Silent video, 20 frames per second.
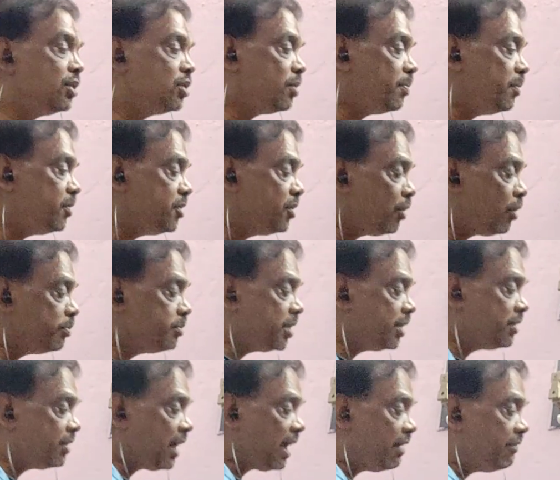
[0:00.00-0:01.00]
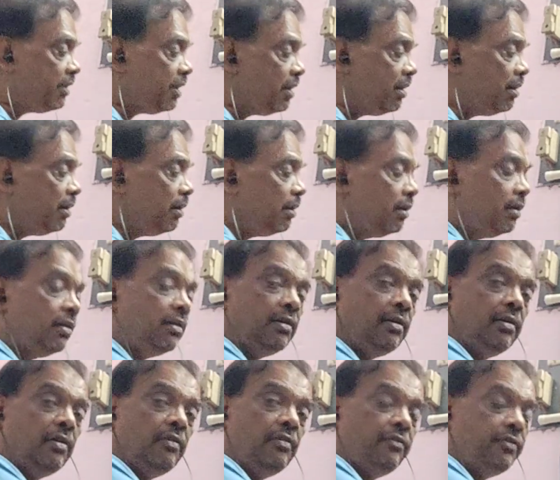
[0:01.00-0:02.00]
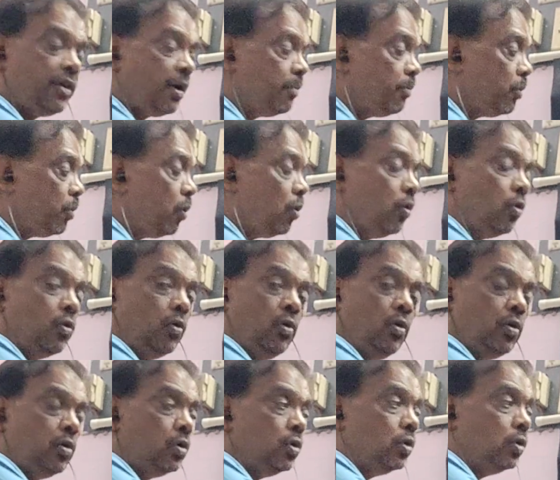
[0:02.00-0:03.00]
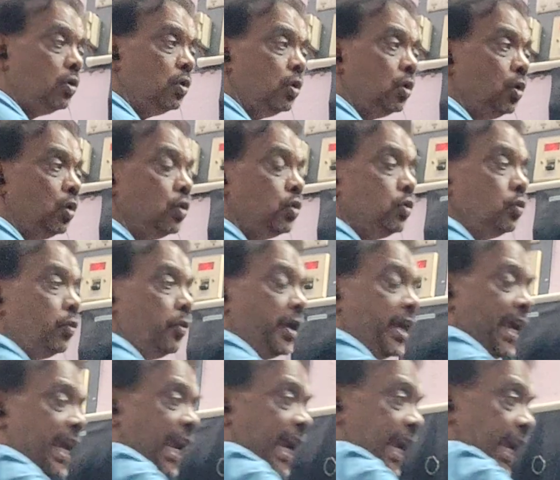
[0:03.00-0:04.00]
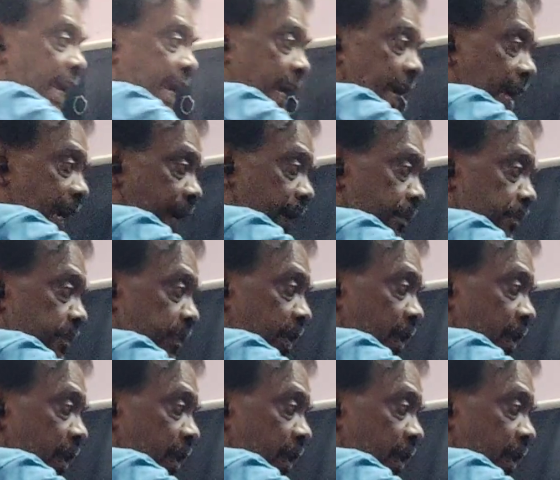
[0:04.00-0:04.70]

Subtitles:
Suppose an object travels from O to A.